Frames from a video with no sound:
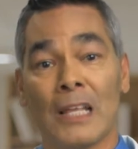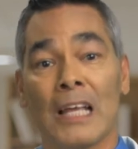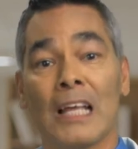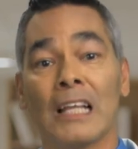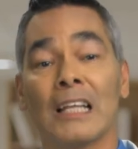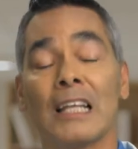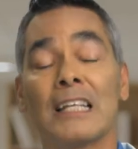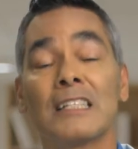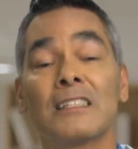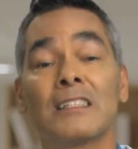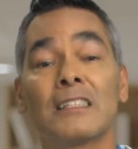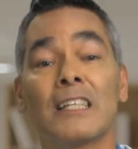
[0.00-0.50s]

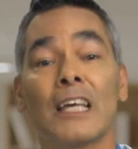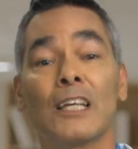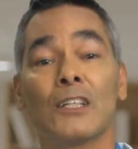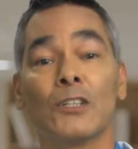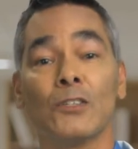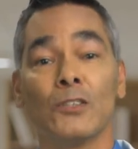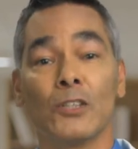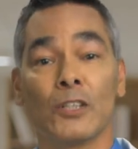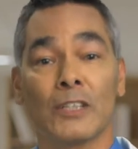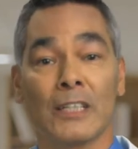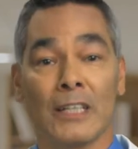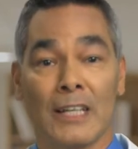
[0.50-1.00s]
let's take a
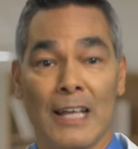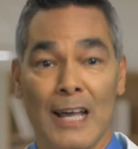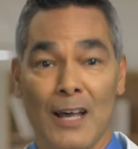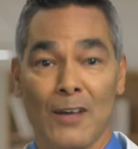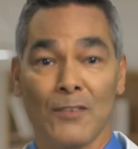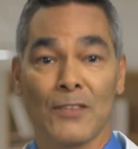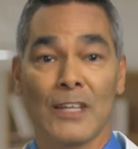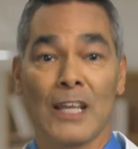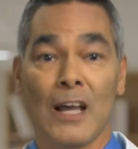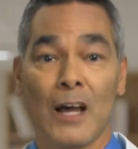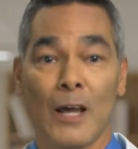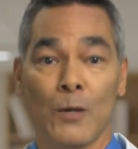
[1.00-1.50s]
look at how
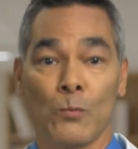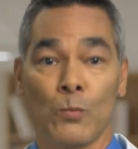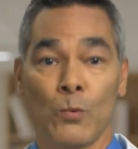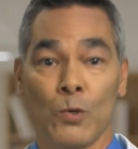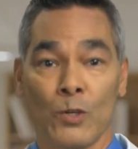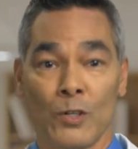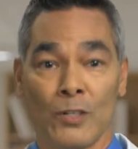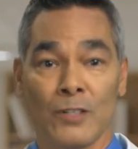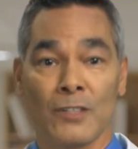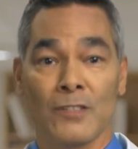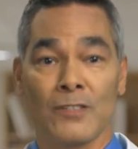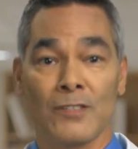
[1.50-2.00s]
the eye
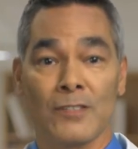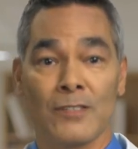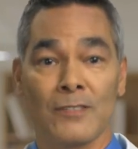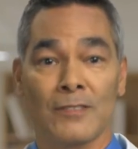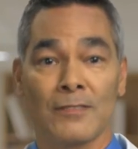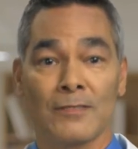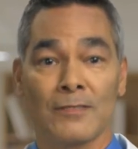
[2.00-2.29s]
works.